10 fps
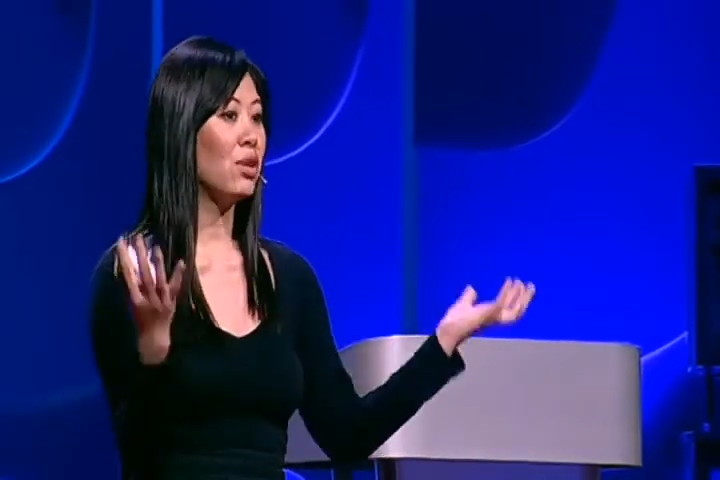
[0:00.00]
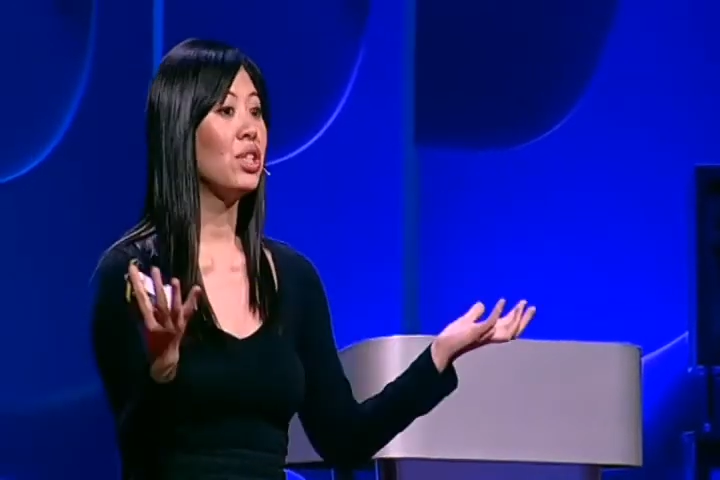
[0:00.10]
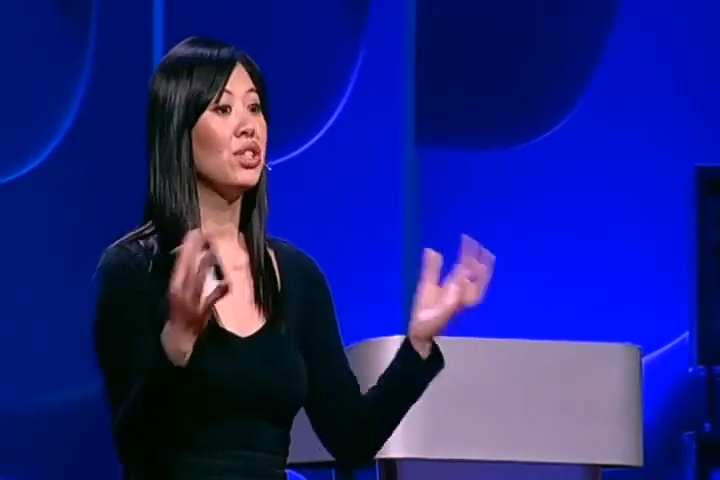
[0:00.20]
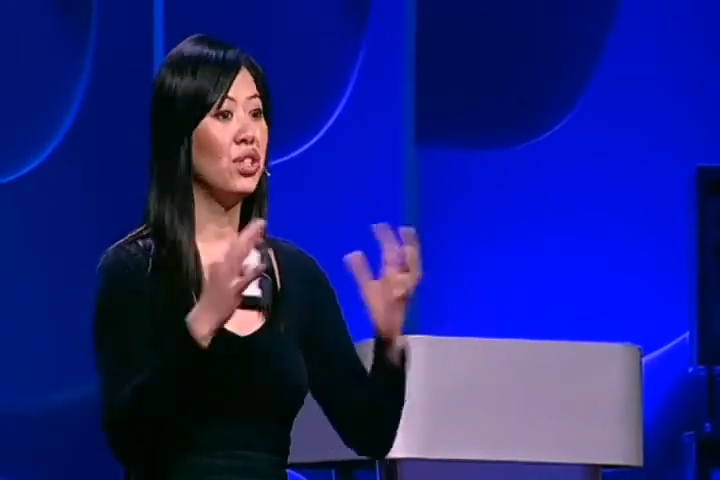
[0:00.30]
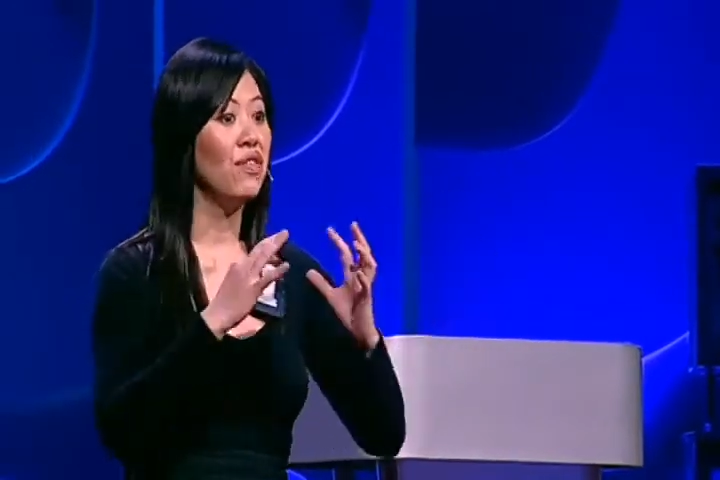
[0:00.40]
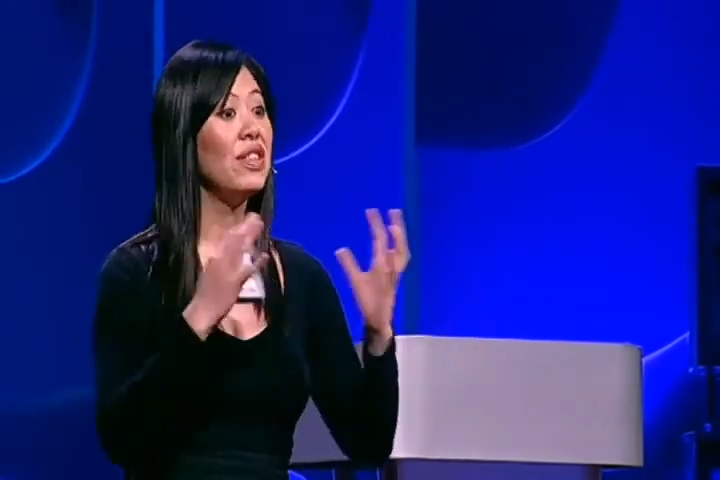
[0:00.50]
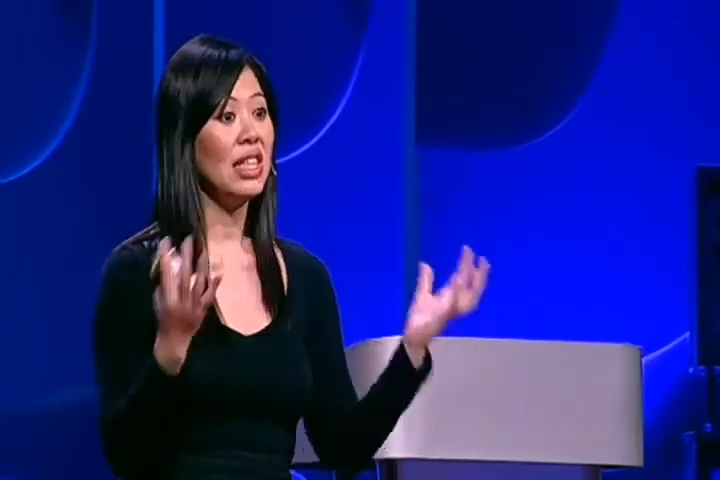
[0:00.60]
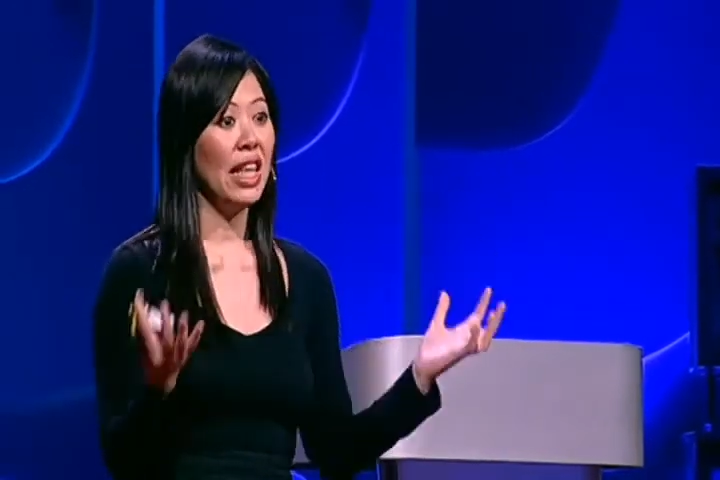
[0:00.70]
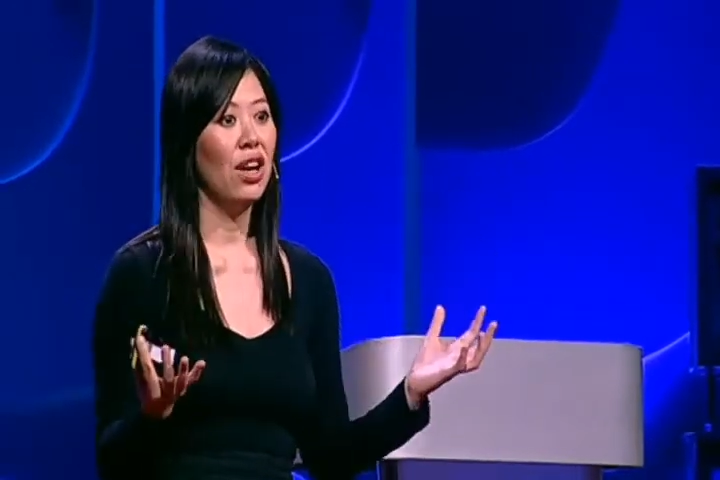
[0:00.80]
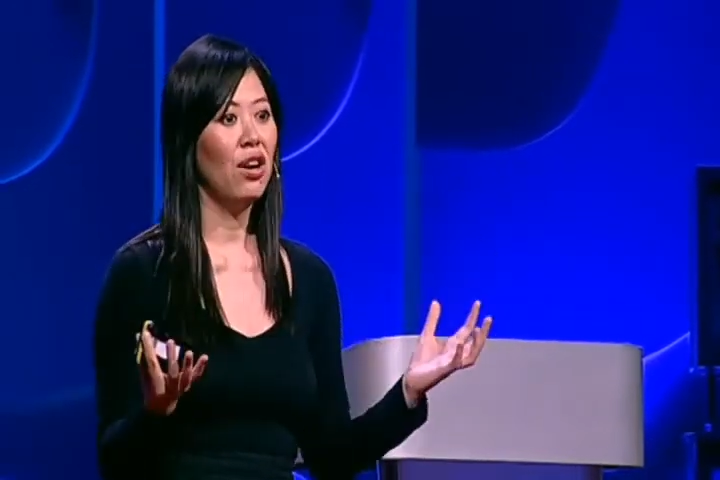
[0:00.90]
outer
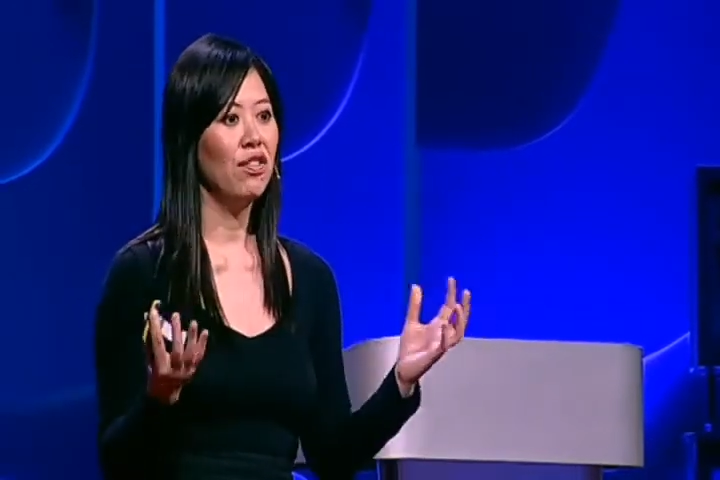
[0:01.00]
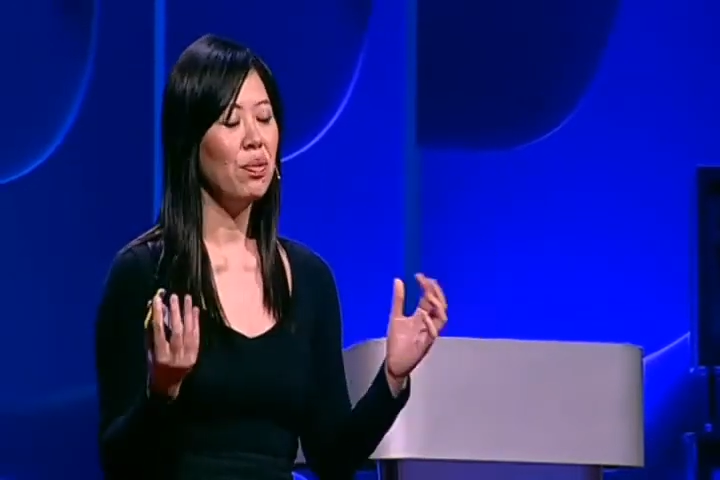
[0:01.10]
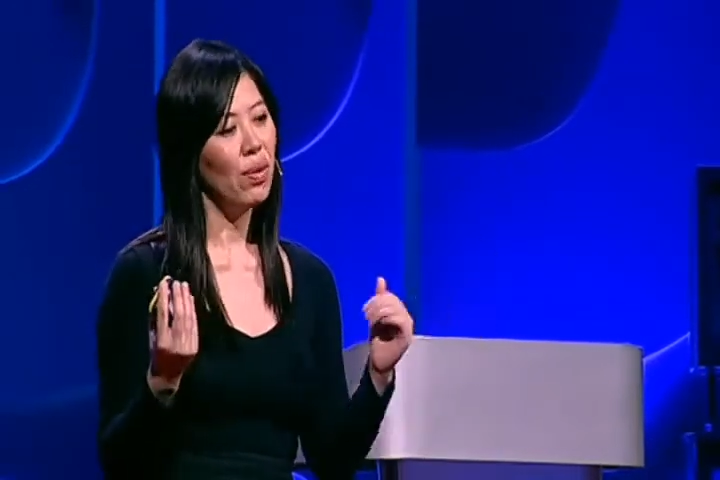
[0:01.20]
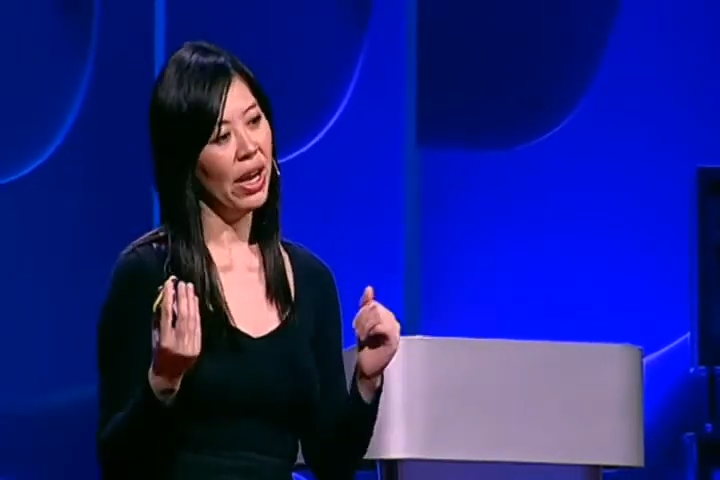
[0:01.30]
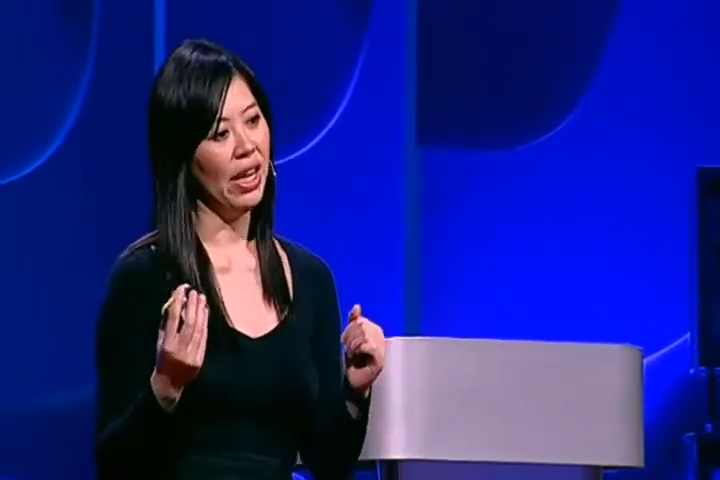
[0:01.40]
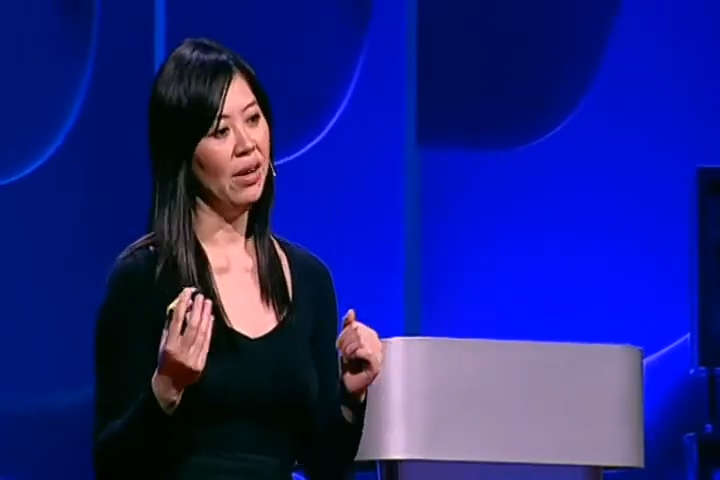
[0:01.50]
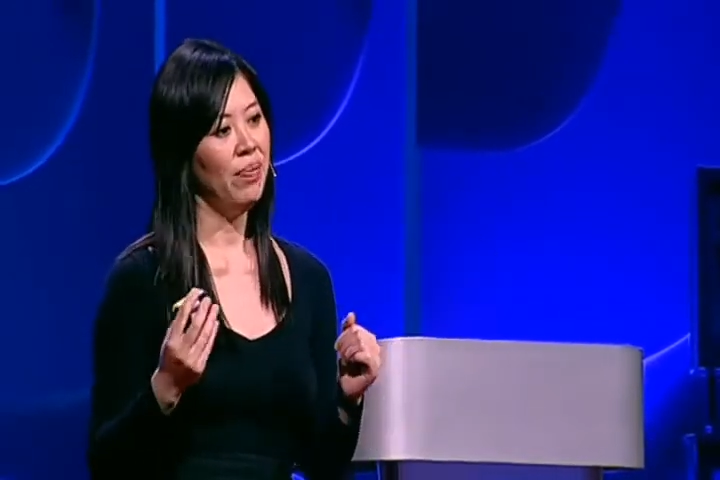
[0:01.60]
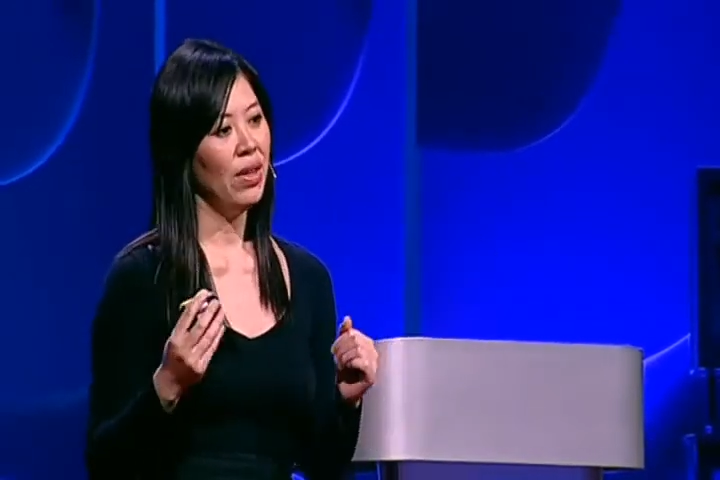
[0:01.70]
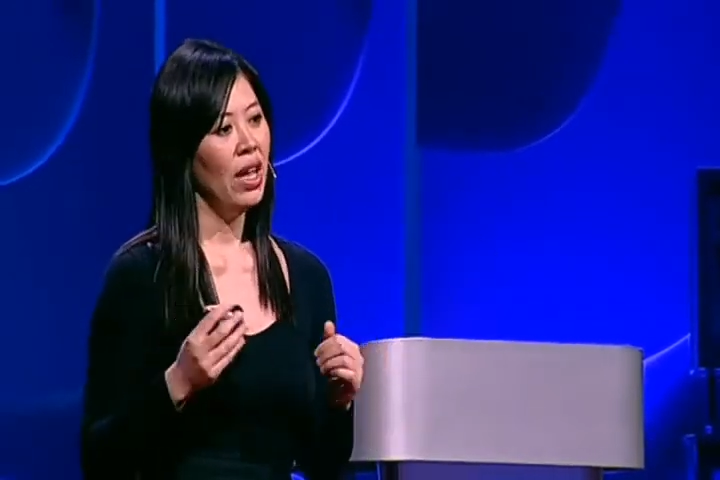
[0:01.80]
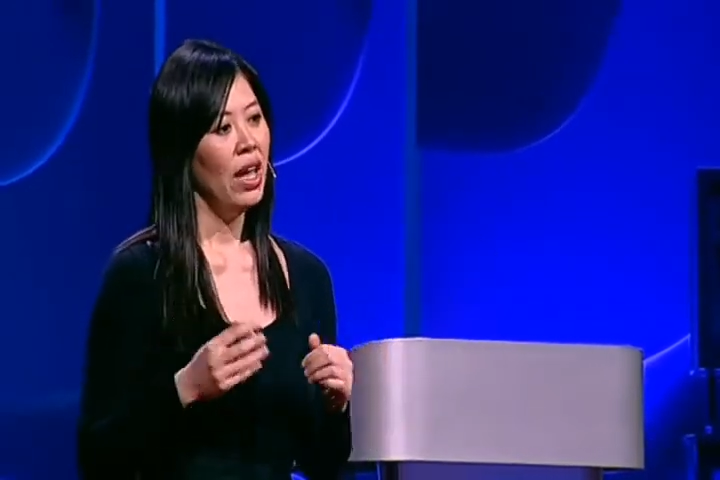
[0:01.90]
surface layer of the brain,